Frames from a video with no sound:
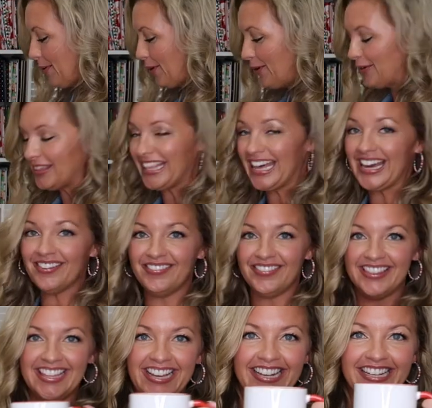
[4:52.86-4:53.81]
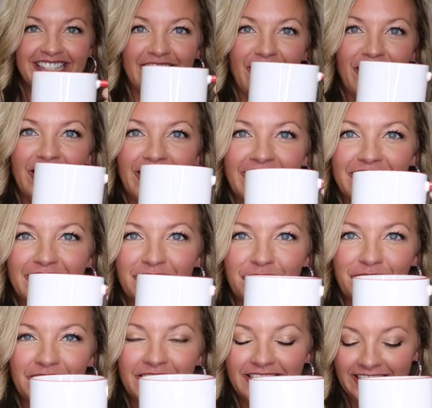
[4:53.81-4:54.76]
both of these are
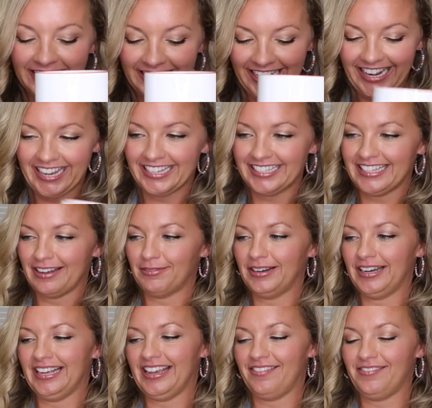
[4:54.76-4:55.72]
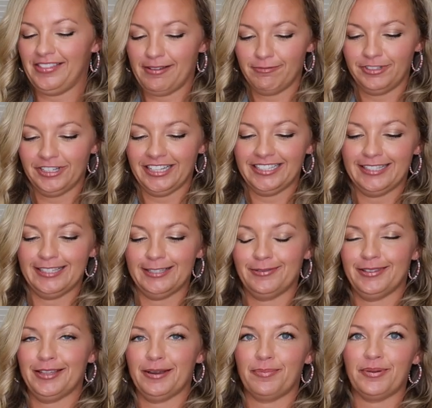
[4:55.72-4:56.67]
gorgeous. I wanna give them justice
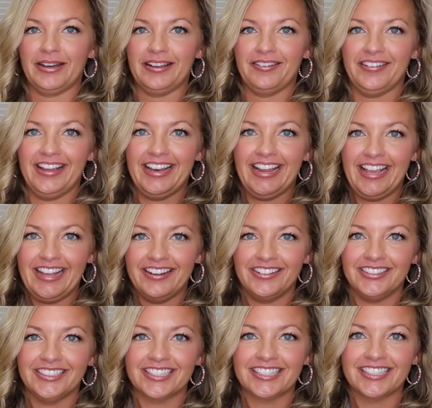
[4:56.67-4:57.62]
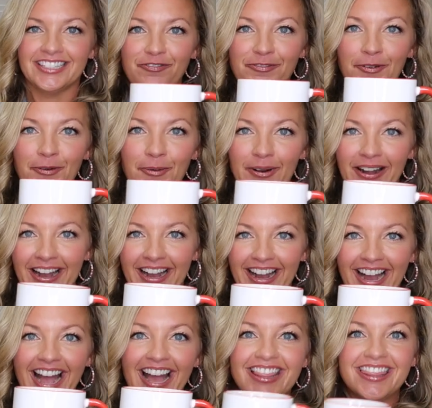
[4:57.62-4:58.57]
with their pretty red handles
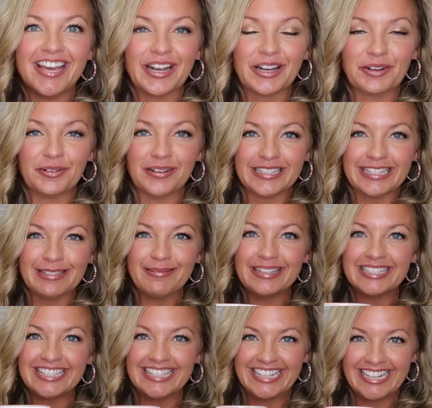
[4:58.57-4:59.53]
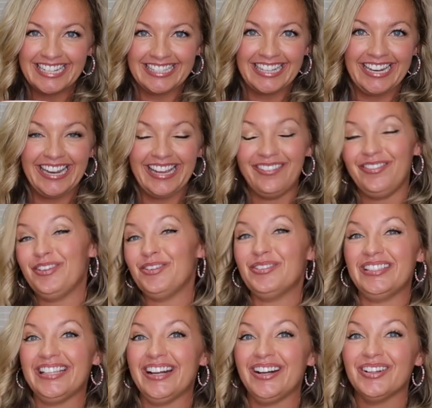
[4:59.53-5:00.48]
for the Christmas season if you
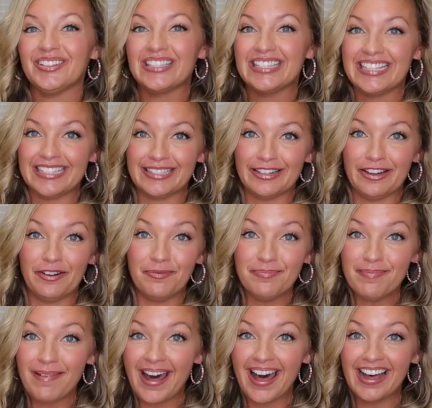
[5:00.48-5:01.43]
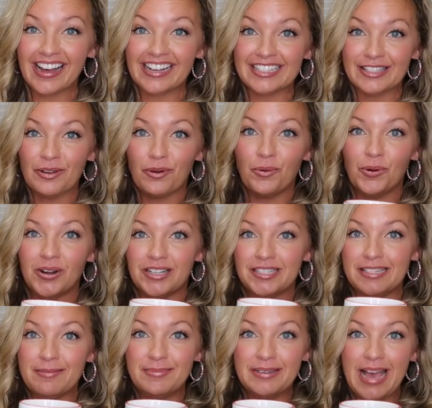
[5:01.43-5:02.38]
sell seasonal mugs or
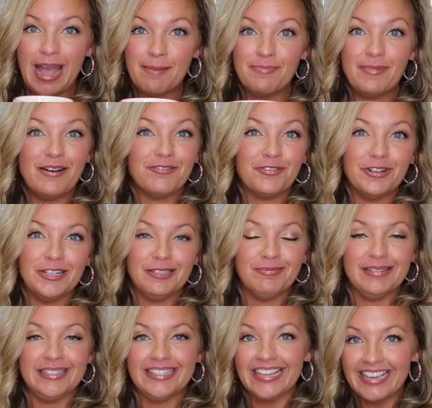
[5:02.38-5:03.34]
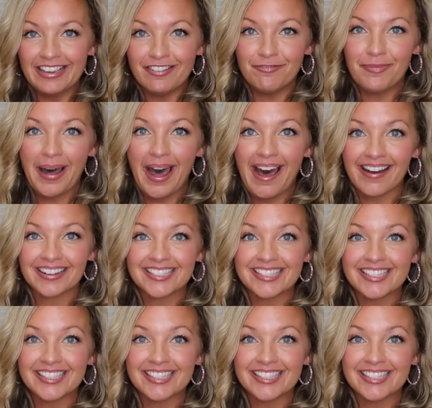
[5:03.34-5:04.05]
some type of Christmas Eve box